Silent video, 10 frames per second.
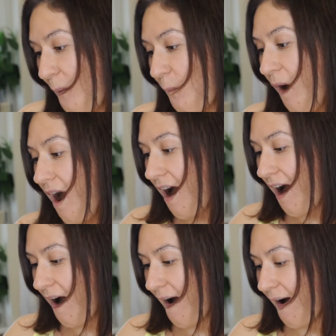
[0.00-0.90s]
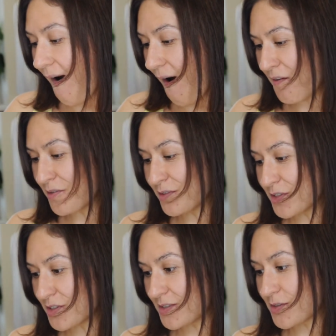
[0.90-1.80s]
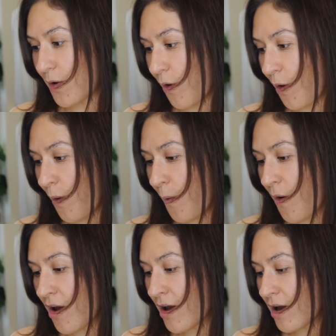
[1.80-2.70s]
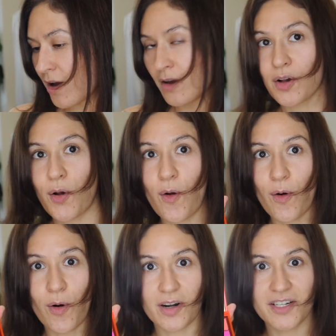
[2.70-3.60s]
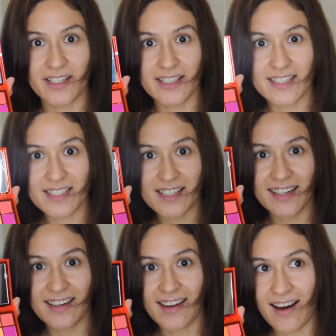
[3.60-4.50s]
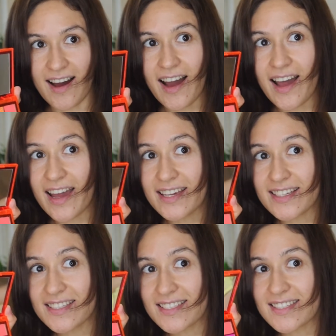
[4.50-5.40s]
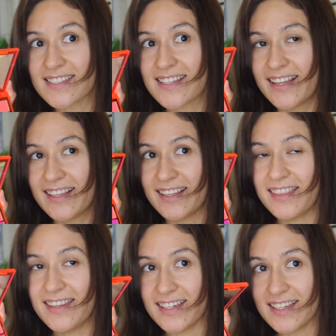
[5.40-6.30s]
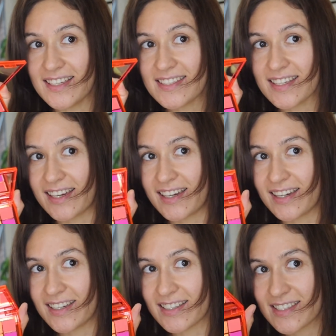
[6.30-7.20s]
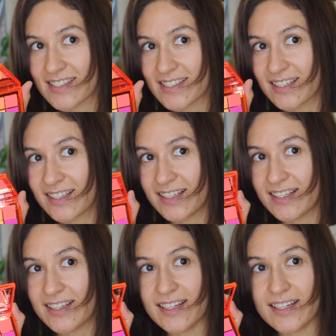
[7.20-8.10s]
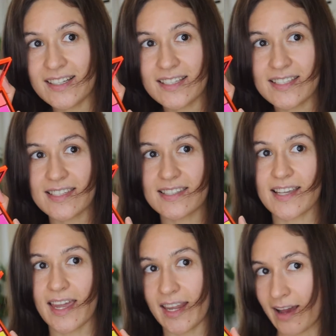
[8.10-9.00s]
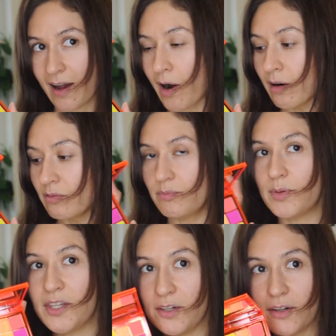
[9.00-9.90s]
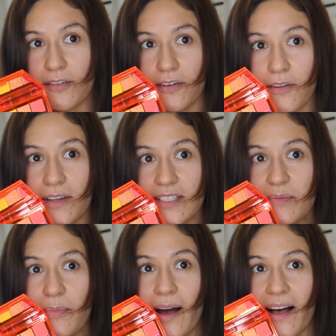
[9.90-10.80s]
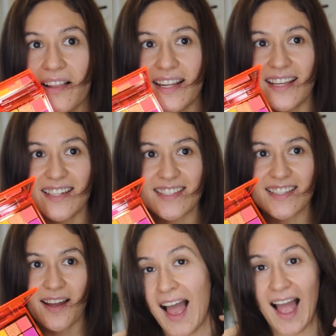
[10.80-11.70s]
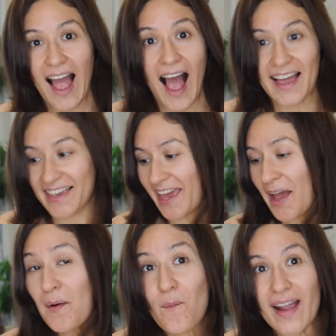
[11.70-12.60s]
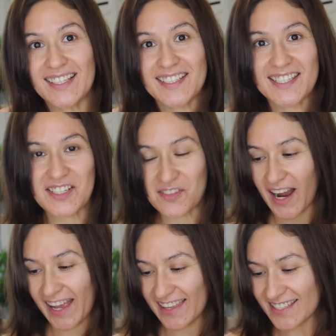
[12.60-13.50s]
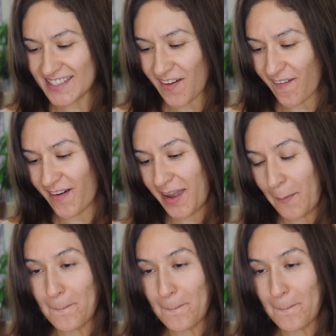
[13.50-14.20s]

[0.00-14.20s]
Wow, so gorgeous. Guys, this is insane how beautiful this palette is. I can't wait to try this on.